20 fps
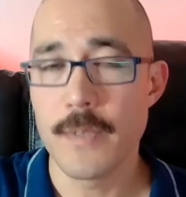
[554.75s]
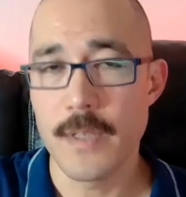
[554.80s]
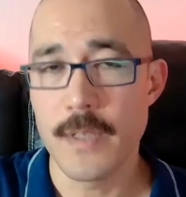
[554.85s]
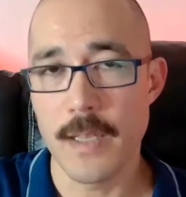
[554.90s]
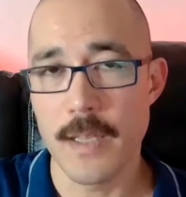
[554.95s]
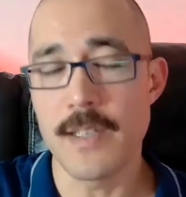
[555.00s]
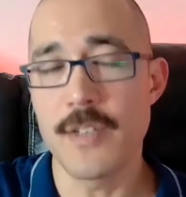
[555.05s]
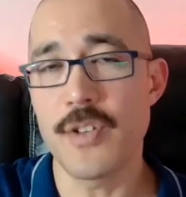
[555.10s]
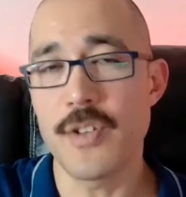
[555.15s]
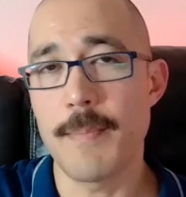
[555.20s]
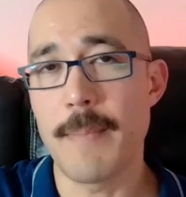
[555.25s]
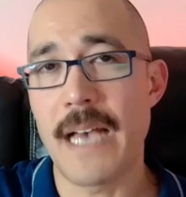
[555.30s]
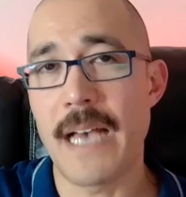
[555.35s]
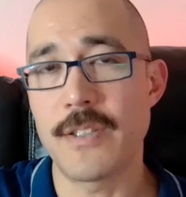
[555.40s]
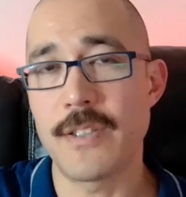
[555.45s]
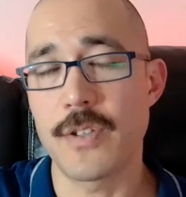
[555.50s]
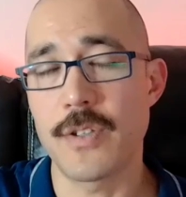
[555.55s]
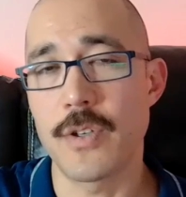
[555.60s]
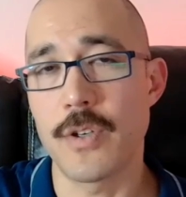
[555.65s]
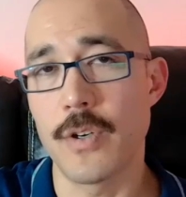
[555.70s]
essentially
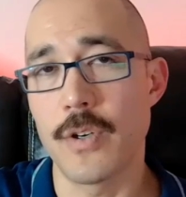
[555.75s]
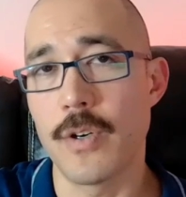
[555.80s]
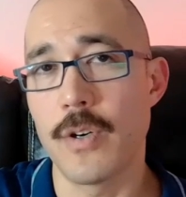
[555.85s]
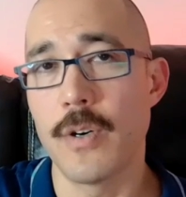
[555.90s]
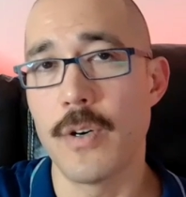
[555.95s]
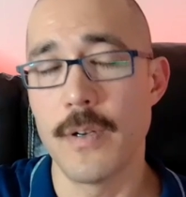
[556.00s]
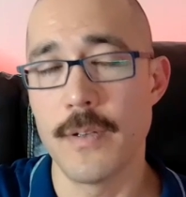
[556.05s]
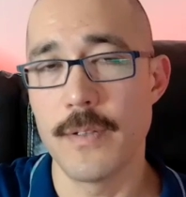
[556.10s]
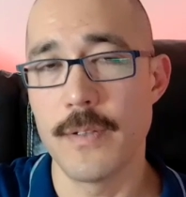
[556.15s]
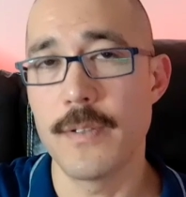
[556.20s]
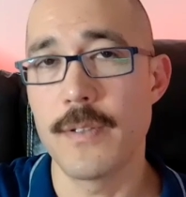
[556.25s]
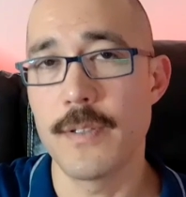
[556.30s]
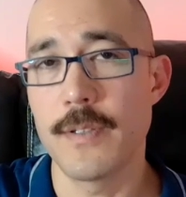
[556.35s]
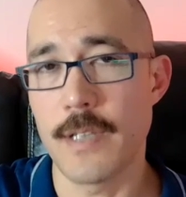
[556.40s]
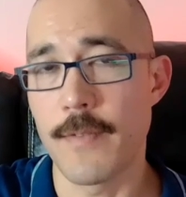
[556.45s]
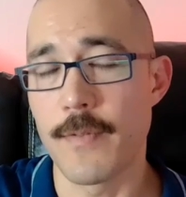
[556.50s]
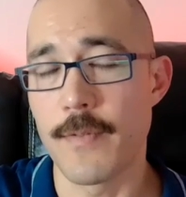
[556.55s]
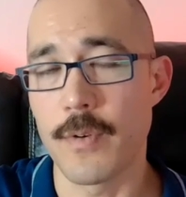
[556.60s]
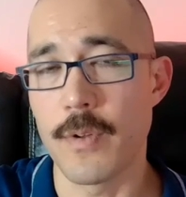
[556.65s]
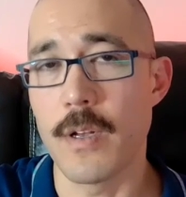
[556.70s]
massacre
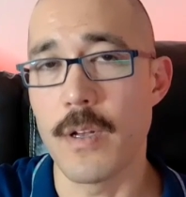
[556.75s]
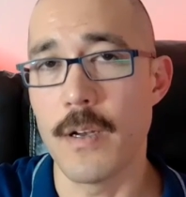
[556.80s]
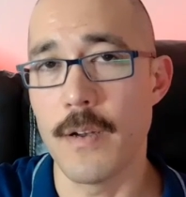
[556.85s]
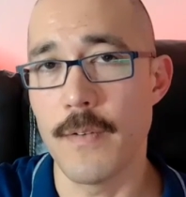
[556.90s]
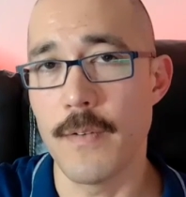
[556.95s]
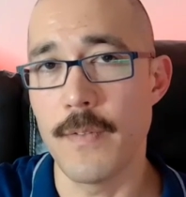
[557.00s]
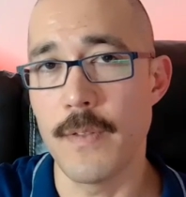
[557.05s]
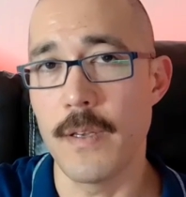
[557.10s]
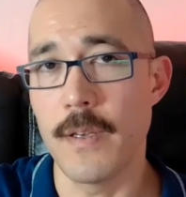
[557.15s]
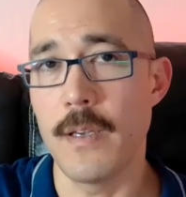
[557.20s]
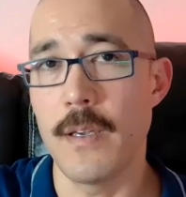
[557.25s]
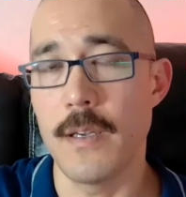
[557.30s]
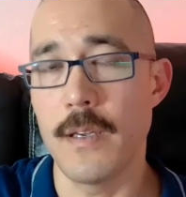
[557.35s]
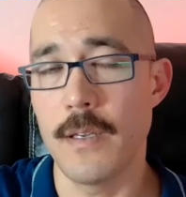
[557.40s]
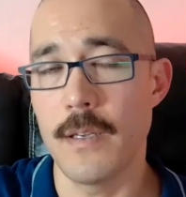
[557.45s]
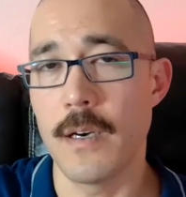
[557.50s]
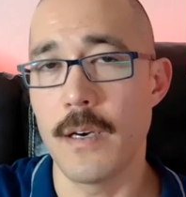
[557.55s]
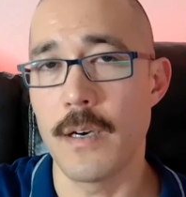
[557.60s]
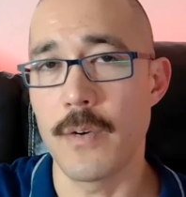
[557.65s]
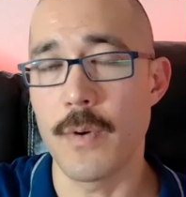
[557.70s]
several of the
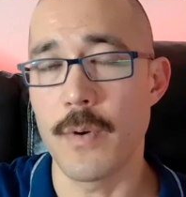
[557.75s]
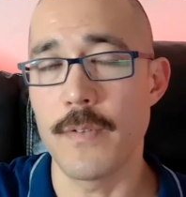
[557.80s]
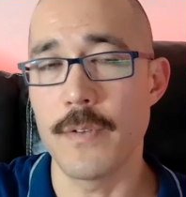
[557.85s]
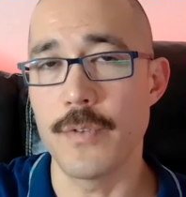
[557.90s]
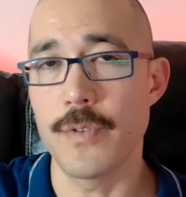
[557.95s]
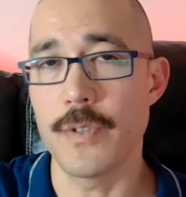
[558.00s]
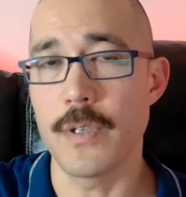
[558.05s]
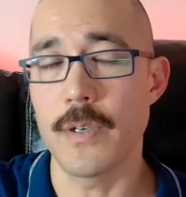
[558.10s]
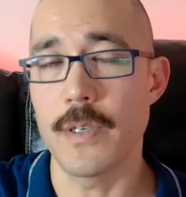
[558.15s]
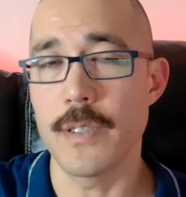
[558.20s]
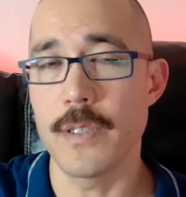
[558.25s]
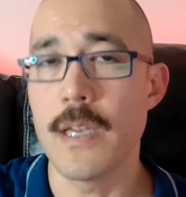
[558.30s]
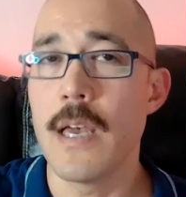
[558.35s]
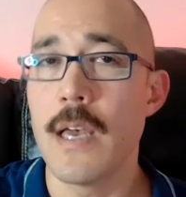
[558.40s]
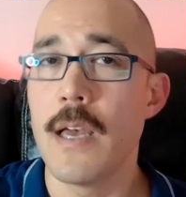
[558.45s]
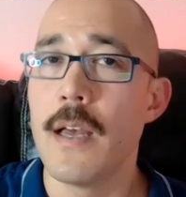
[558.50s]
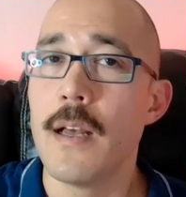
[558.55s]
young revolutionaries.